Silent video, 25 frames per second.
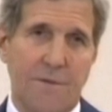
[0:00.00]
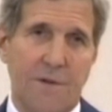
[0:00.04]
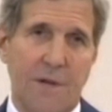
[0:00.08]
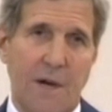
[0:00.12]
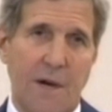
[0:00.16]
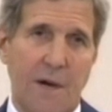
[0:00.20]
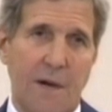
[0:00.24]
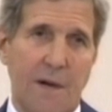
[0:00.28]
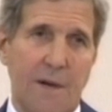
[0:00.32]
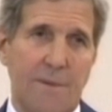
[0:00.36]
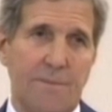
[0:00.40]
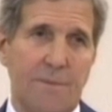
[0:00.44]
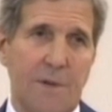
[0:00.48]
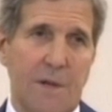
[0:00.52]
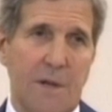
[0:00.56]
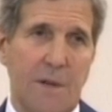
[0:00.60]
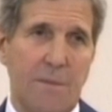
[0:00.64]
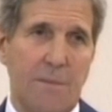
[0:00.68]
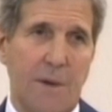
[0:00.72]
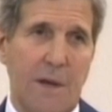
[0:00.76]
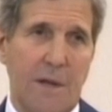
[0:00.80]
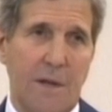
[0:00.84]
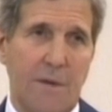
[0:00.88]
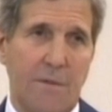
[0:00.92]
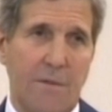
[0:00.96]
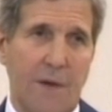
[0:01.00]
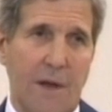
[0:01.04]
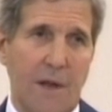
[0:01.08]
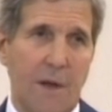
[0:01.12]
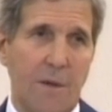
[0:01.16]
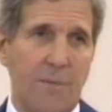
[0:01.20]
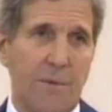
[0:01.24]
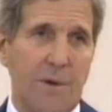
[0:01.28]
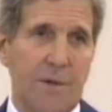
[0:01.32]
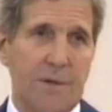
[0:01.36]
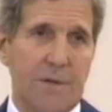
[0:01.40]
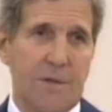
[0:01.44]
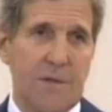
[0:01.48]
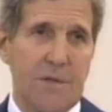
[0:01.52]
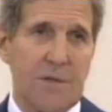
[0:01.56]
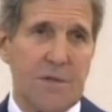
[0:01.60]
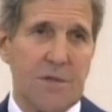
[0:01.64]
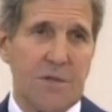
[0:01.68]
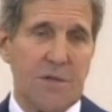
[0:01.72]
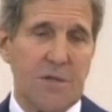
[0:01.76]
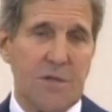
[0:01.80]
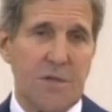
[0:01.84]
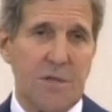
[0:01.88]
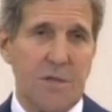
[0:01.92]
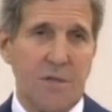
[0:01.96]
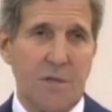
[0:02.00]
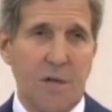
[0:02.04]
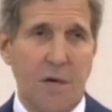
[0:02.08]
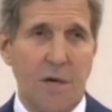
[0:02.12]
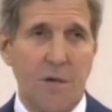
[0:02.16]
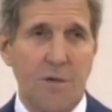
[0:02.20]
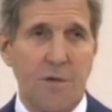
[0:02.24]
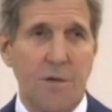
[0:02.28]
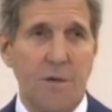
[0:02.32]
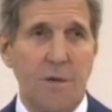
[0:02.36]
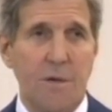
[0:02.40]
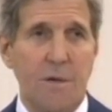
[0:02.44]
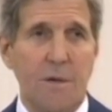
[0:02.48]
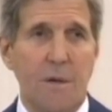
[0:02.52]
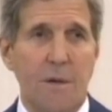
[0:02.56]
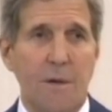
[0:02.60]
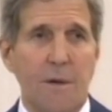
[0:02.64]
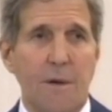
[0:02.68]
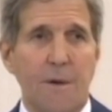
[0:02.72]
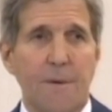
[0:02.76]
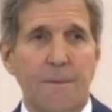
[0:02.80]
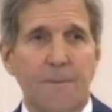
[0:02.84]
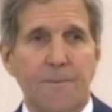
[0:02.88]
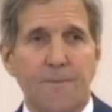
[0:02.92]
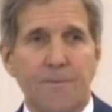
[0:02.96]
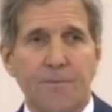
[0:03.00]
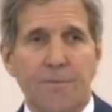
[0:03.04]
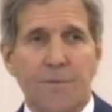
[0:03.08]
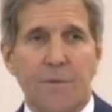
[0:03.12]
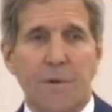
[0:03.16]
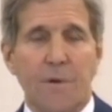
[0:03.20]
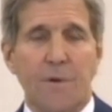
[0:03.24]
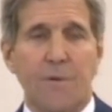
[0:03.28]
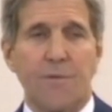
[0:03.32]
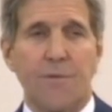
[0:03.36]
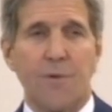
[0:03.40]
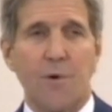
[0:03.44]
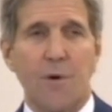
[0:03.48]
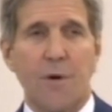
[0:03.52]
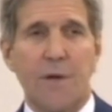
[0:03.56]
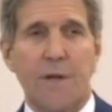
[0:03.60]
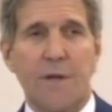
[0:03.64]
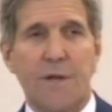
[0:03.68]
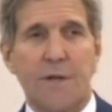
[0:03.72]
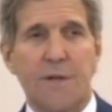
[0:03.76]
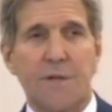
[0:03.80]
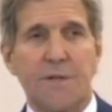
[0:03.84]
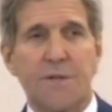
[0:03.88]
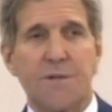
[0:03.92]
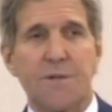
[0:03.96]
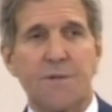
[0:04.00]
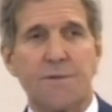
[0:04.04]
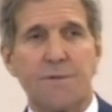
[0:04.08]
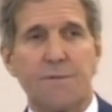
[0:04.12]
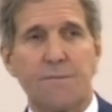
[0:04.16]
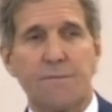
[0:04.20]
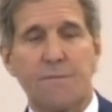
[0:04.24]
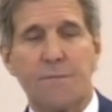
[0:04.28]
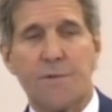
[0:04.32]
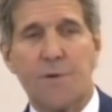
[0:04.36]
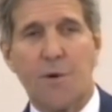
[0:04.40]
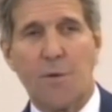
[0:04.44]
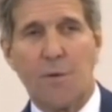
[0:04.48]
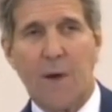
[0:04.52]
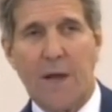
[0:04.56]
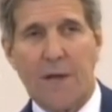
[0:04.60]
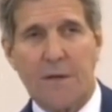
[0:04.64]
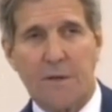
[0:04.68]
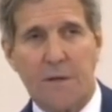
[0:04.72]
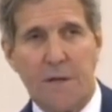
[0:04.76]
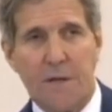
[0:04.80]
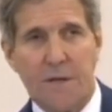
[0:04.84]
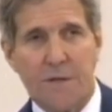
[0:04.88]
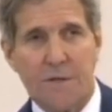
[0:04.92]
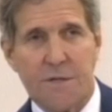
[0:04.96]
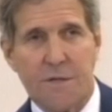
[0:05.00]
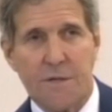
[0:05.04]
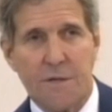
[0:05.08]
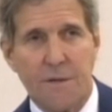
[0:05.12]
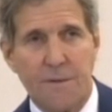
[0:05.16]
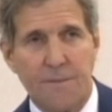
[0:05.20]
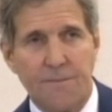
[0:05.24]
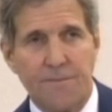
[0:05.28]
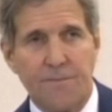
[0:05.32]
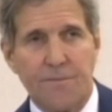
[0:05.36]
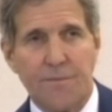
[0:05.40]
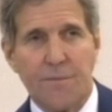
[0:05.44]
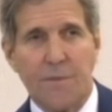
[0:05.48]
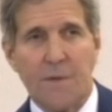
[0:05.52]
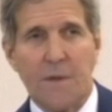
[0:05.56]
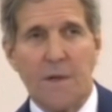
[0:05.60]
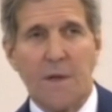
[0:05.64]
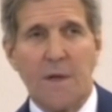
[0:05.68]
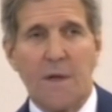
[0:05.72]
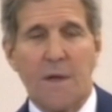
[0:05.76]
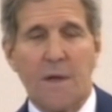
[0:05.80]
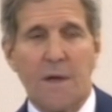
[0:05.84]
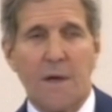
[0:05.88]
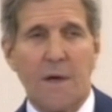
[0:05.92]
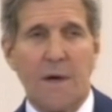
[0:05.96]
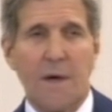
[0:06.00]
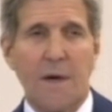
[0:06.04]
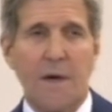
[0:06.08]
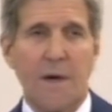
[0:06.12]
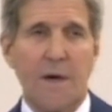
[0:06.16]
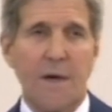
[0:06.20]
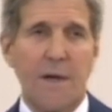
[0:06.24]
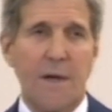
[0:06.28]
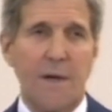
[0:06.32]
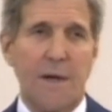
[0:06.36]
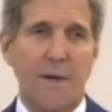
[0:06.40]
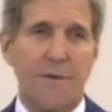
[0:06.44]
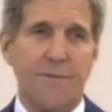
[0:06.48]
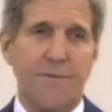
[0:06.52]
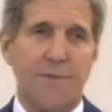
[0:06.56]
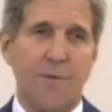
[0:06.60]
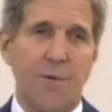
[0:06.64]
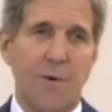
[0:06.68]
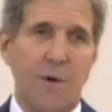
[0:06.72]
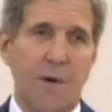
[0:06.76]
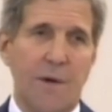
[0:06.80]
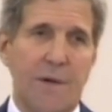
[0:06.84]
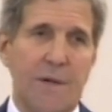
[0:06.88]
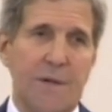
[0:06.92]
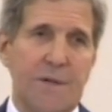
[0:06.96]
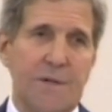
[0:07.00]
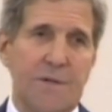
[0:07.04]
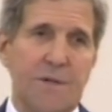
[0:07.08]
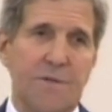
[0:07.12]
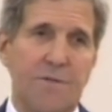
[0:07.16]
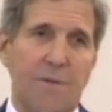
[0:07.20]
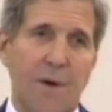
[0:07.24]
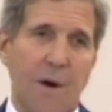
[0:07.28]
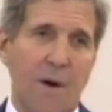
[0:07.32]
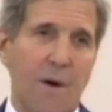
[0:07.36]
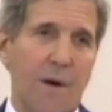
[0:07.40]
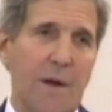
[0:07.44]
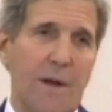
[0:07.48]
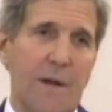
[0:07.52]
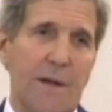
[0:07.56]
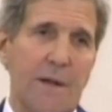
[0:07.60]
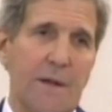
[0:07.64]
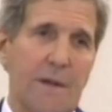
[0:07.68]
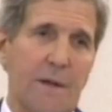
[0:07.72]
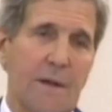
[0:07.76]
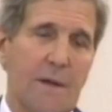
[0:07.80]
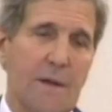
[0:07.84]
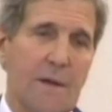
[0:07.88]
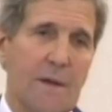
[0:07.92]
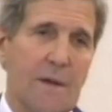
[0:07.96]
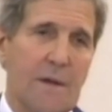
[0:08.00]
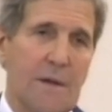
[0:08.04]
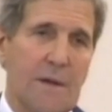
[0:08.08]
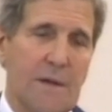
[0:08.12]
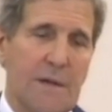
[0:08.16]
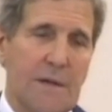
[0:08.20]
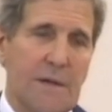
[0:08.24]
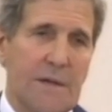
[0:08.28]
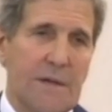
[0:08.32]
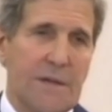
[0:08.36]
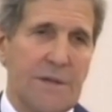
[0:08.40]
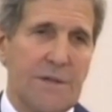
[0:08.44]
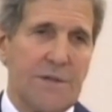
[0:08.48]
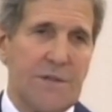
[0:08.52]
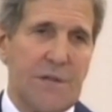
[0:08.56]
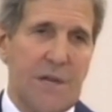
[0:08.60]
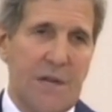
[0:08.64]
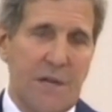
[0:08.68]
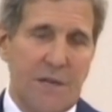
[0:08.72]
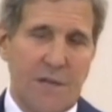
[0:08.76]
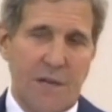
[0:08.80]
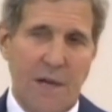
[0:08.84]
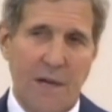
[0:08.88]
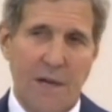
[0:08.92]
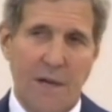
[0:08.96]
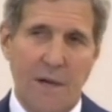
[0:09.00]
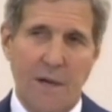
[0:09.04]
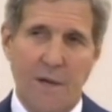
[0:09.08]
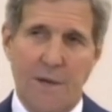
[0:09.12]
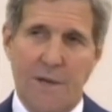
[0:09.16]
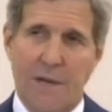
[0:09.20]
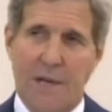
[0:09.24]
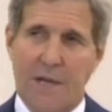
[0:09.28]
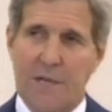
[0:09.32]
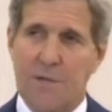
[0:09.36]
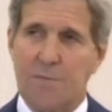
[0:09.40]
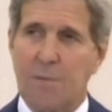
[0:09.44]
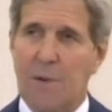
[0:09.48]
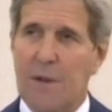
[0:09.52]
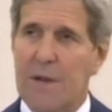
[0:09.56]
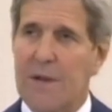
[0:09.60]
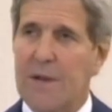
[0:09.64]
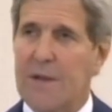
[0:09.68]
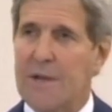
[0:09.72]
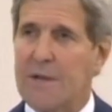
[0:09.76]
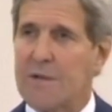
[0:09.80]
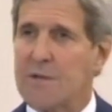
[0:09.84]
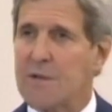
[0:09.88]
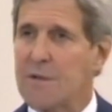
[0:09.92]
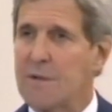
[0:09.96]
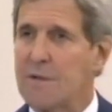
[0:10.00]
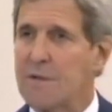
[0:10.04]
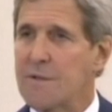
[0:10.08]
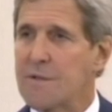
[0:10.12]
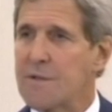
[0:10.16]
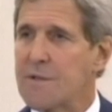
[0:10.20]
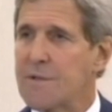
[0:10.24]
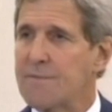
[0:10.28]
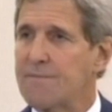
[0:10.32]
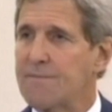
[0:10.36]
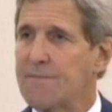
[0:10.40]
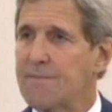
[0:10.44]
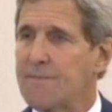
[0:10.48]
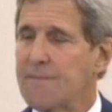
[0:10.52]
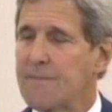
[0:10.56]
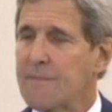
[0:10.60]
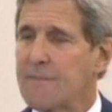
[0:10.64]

of time that he made available to this discussion for his directness uh, and for his very detailed explanations